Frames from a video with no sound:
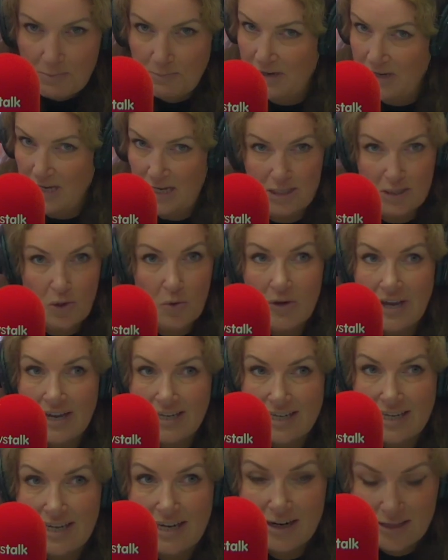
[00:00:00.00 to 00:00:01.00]
but you don't get
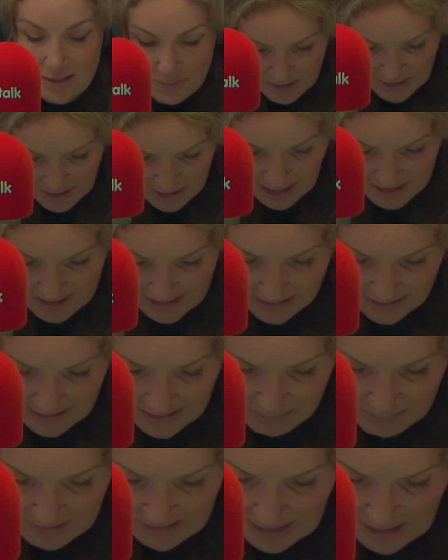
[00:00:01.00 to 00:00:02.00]
to hear them. They're not out
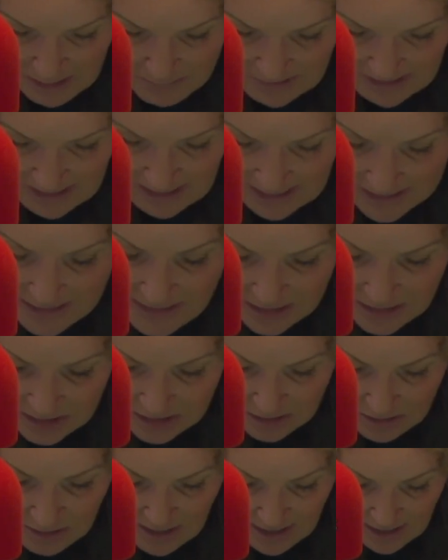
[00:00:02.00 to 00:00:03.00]
there being being listened
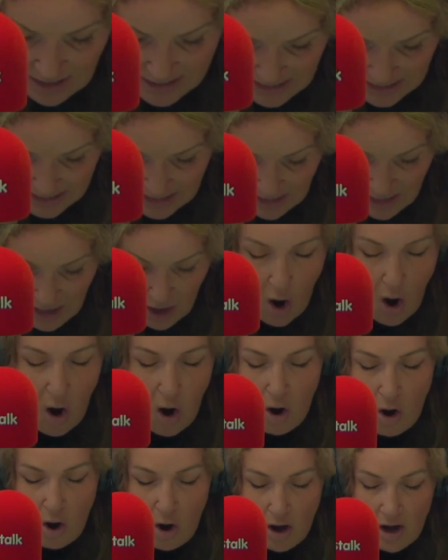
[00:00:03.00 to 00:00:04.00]
to. And I think
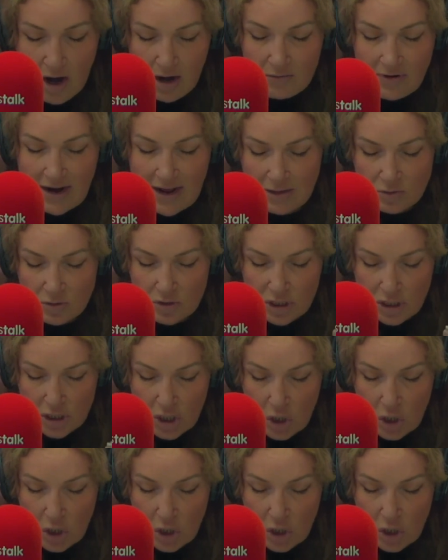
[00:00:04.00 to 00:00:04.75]
all around the